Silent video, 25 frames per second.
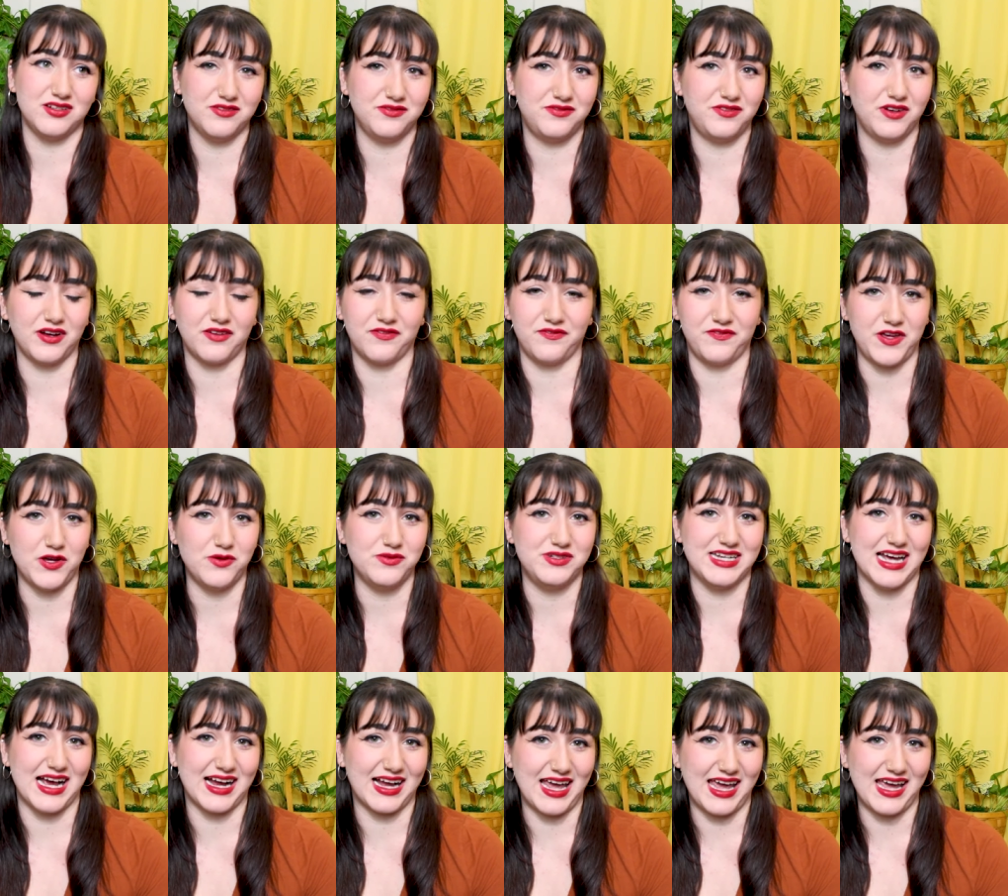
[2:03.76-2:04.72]
of a few
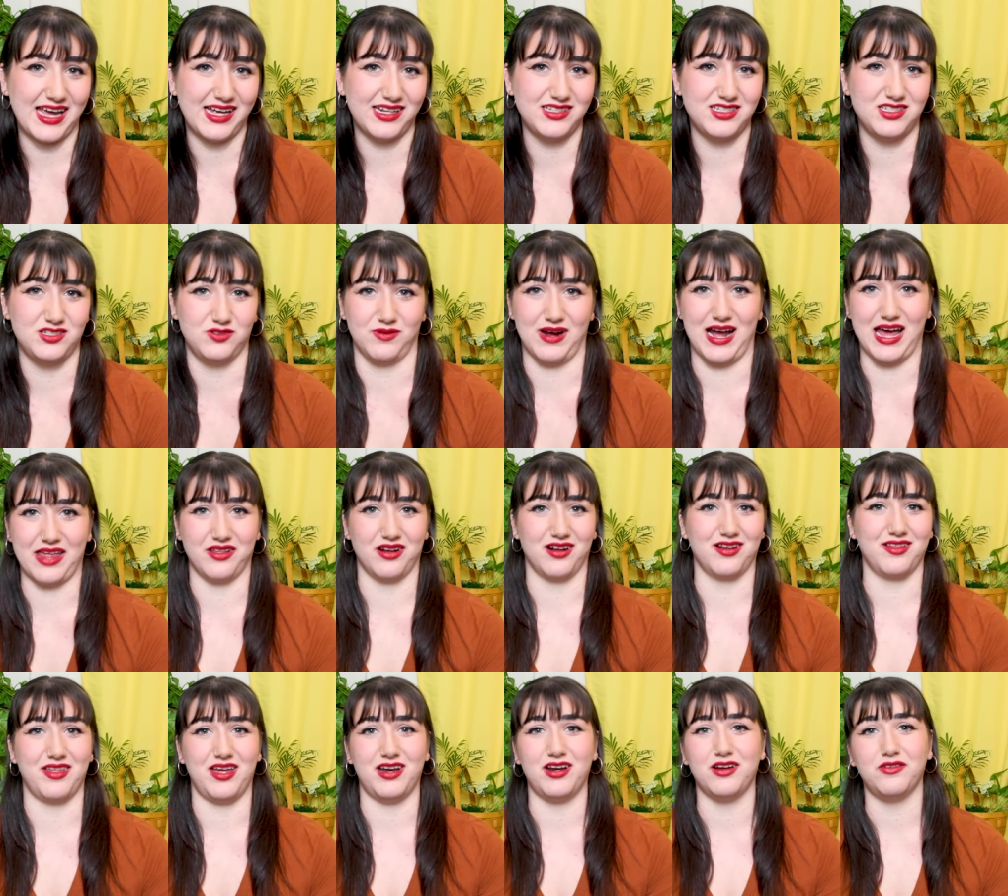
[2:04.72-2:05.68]
decades
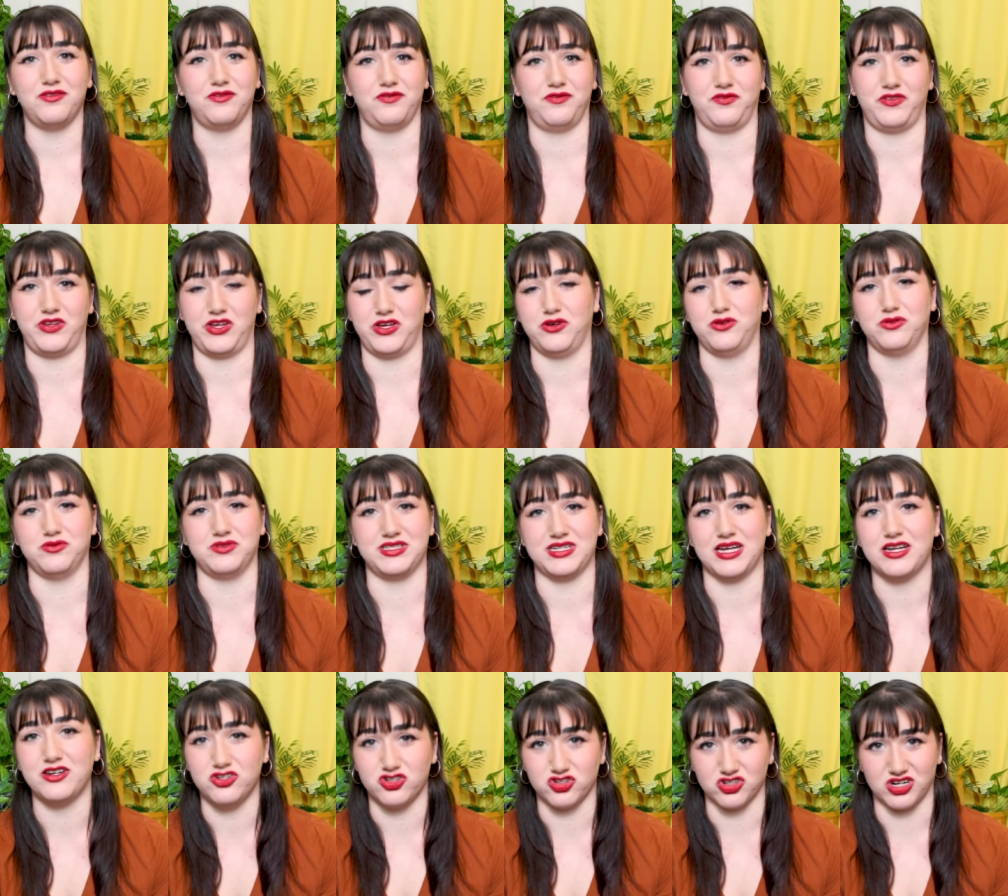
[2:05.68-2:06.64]
rather than a few
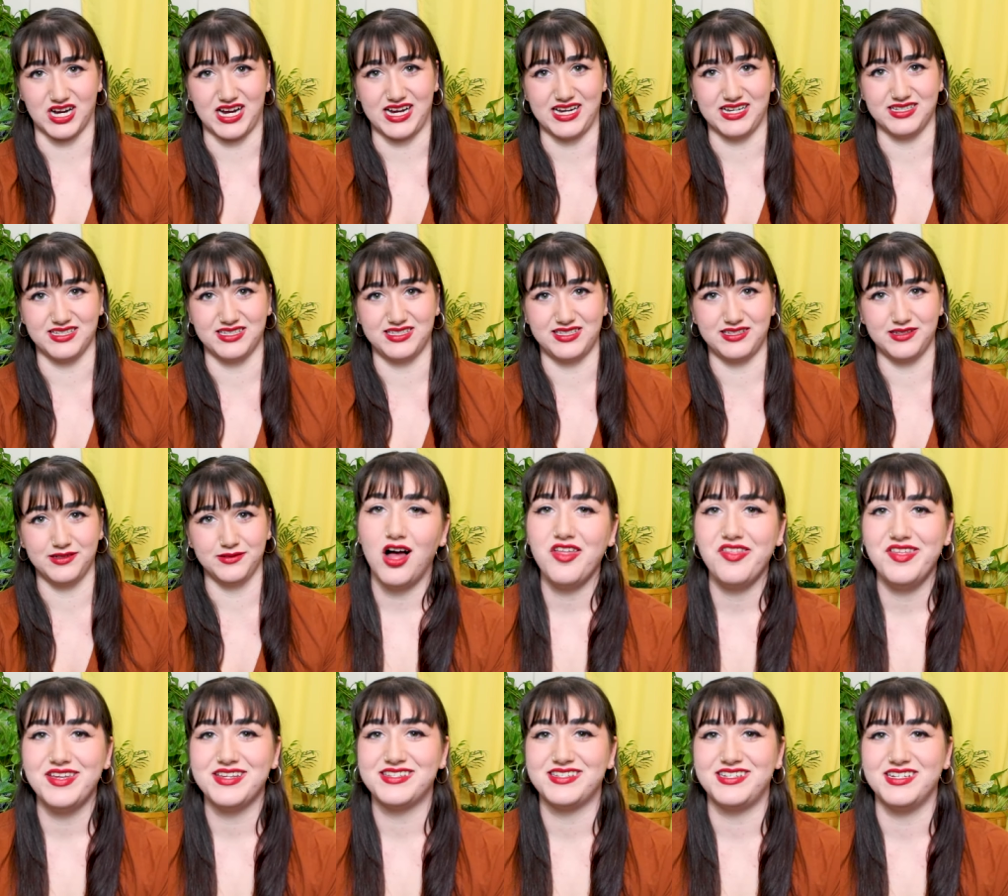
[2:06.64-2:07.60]
centuries.
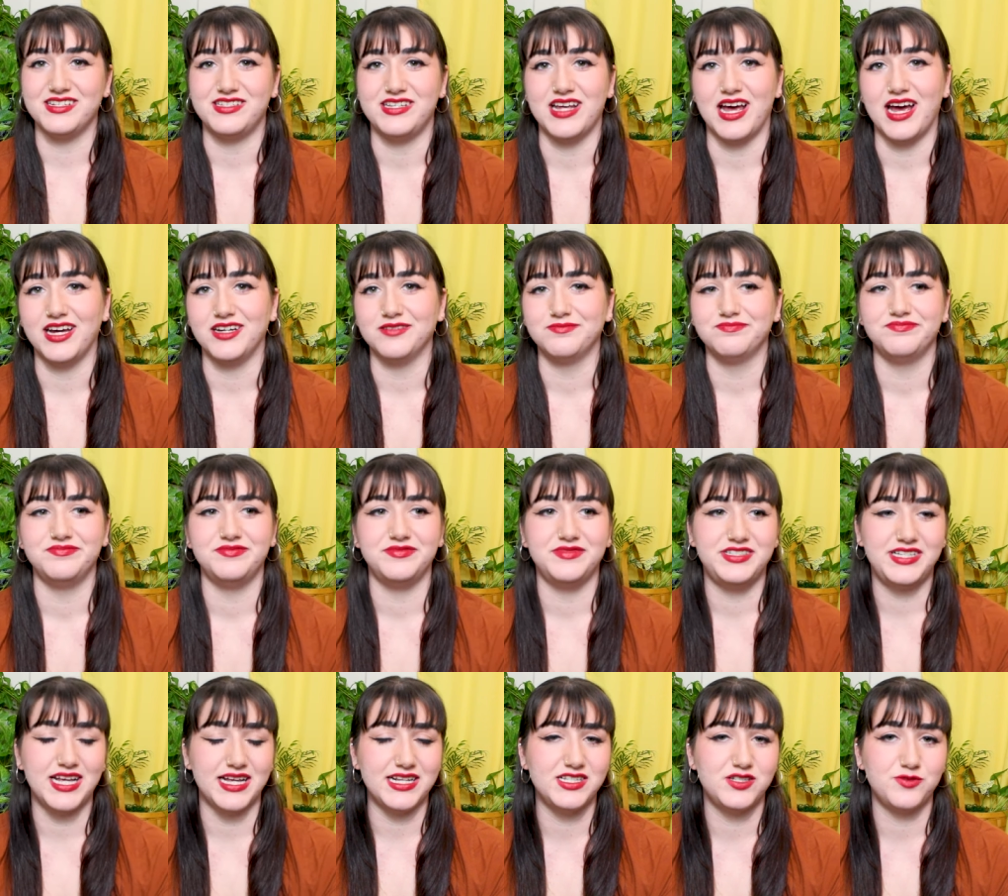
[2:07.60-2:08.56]
All this to say,
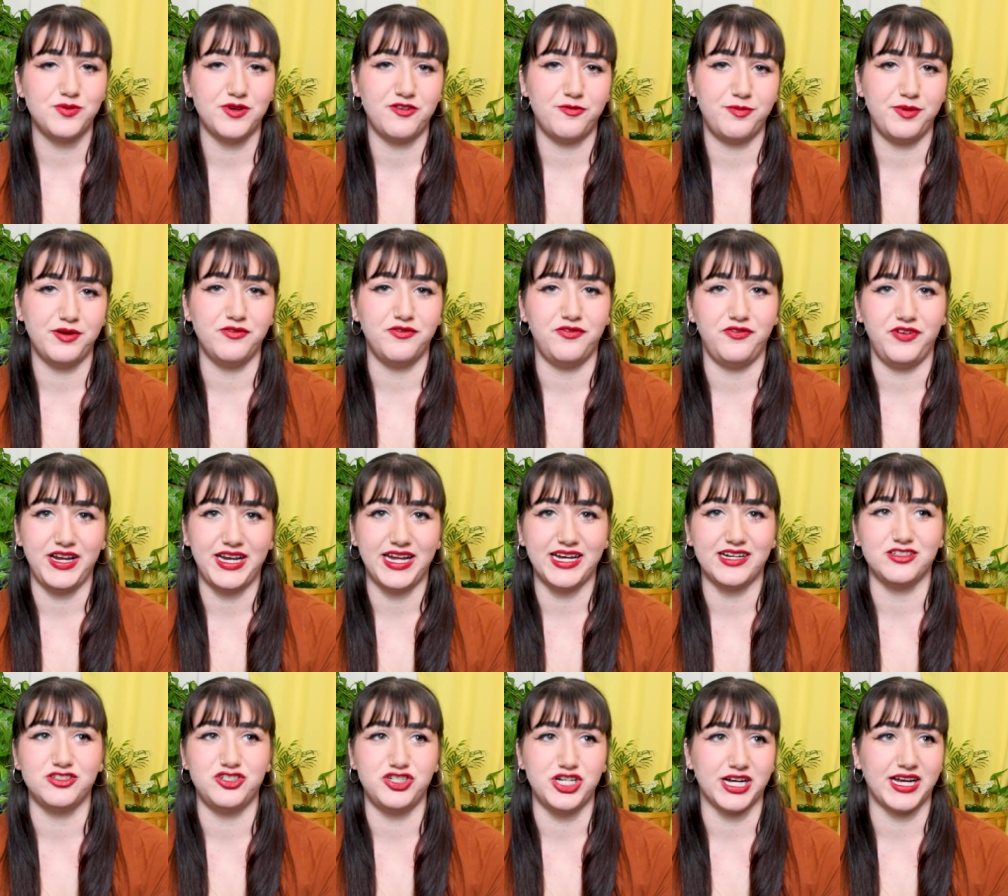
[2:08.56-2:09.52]
since we've been
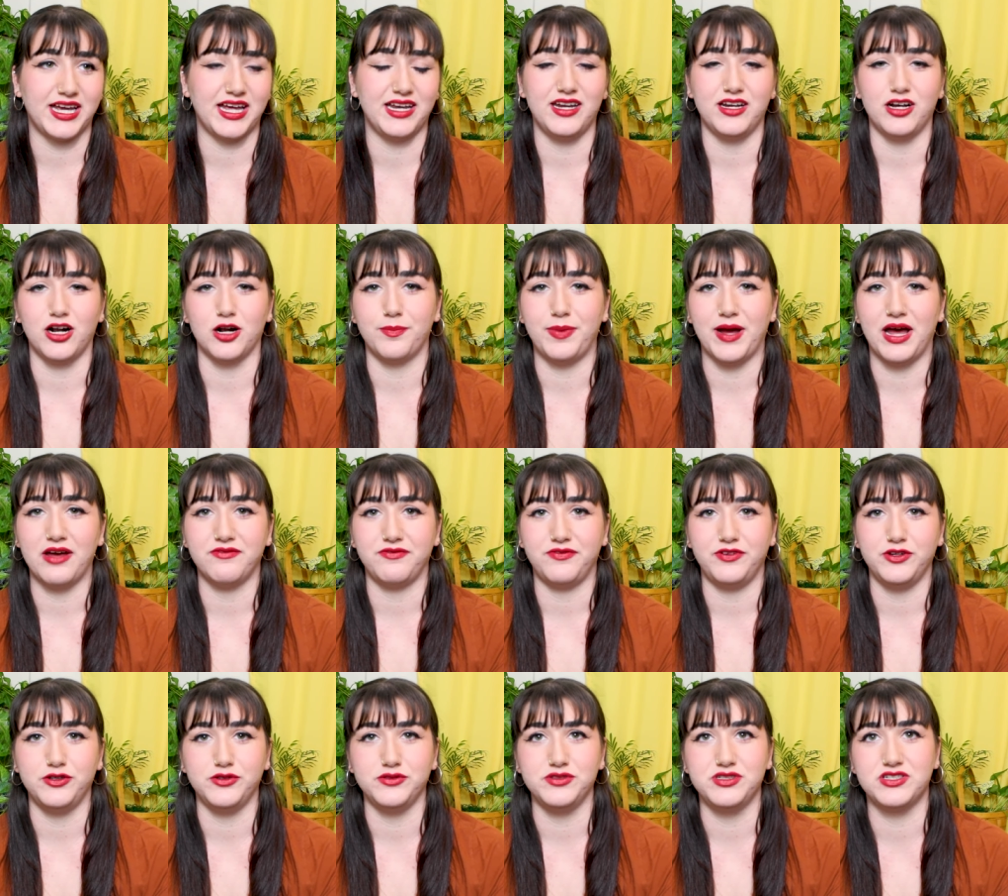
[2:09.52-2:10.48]
feeding chicken in our pet
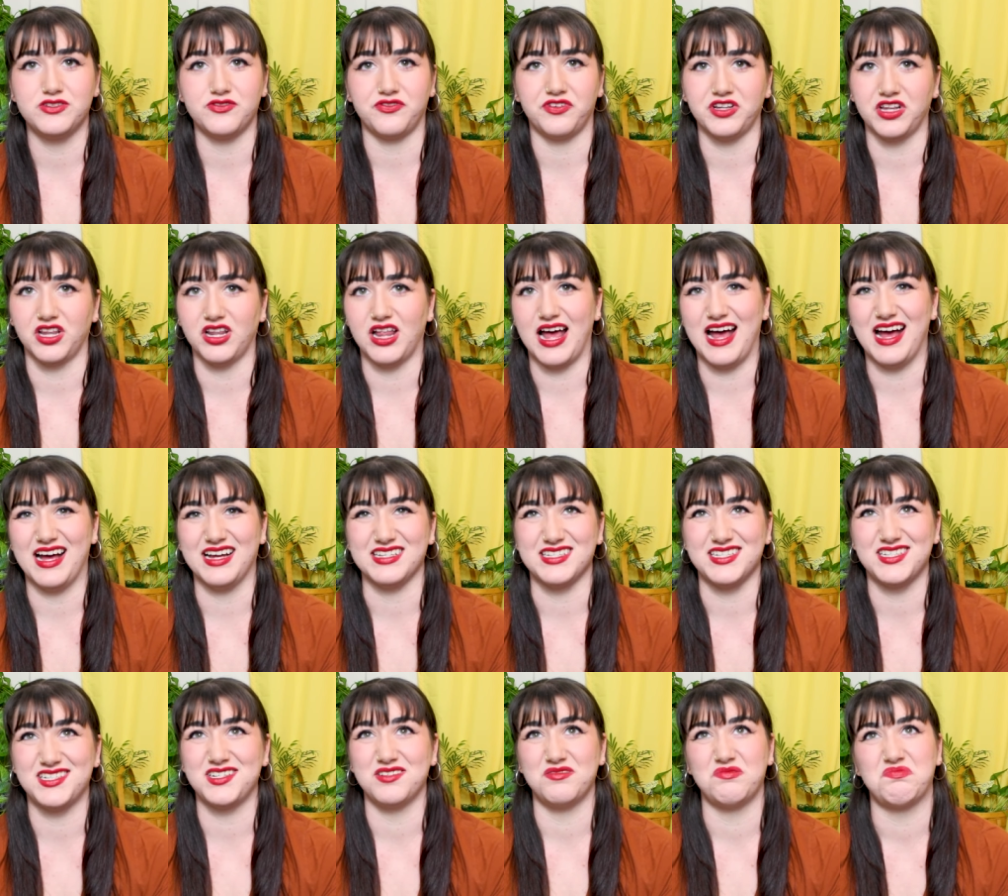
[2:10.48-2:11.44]
foods for the
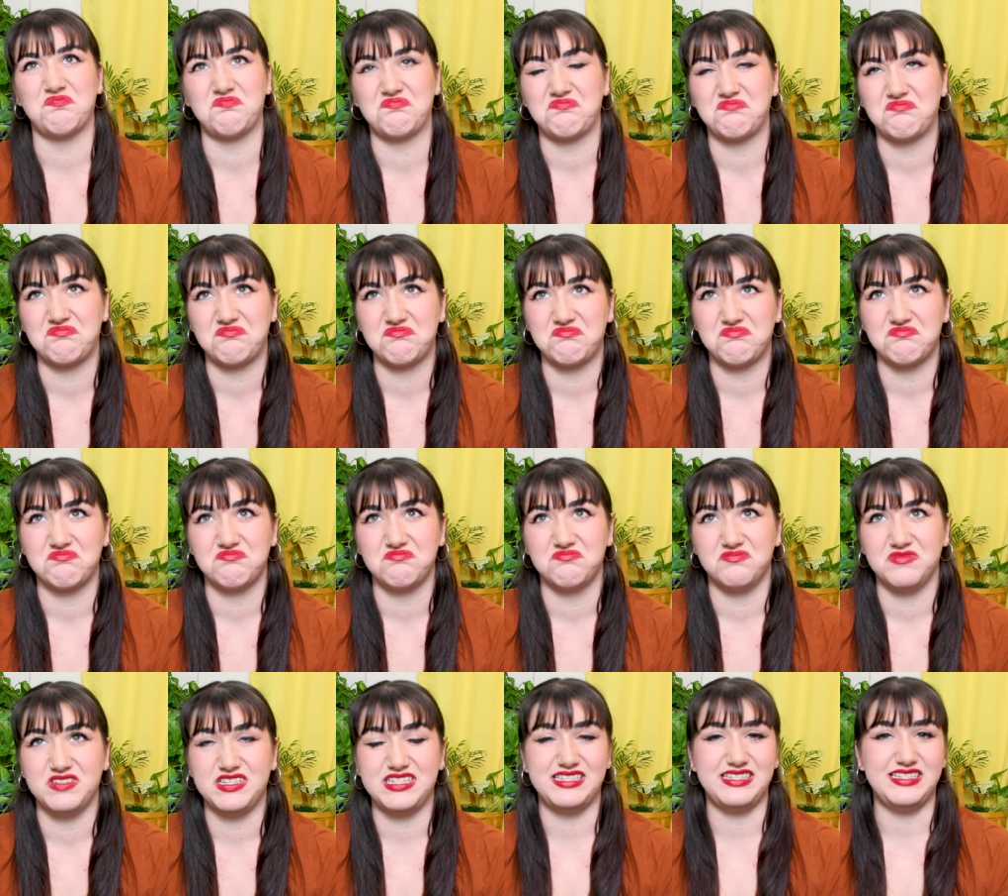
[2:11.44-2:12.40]
last
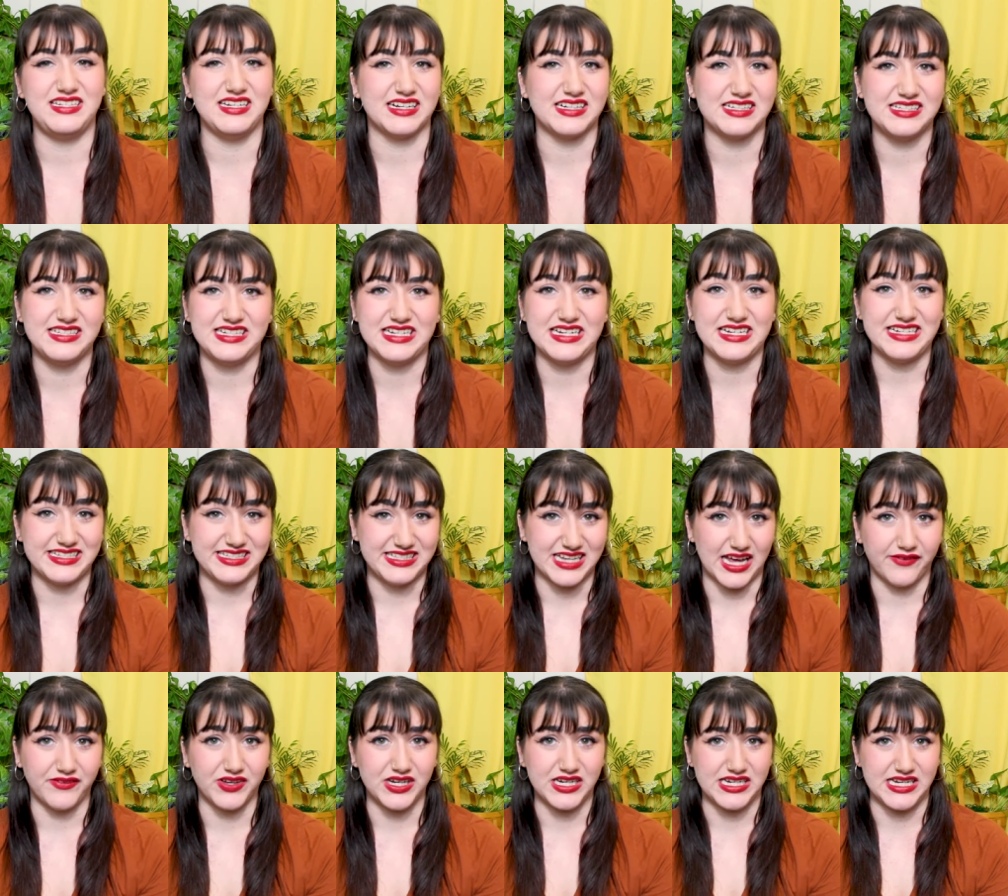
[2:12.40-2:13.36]
sixty,
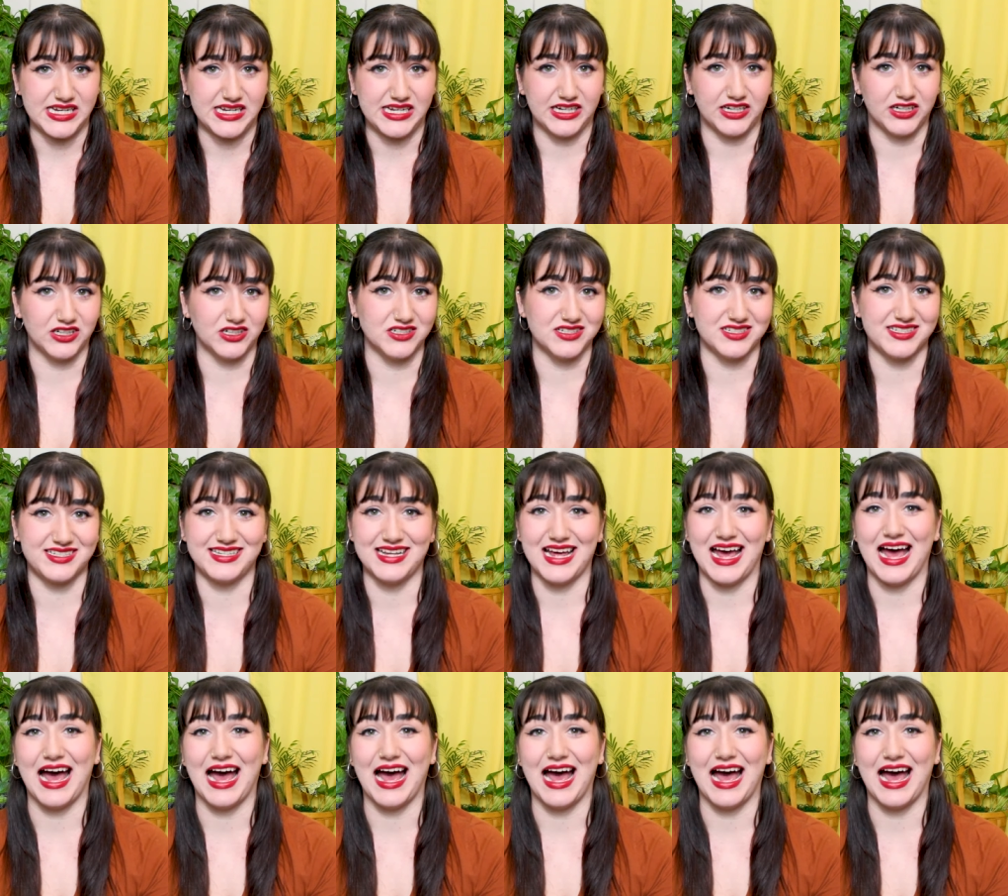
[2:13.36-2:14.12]
seventy years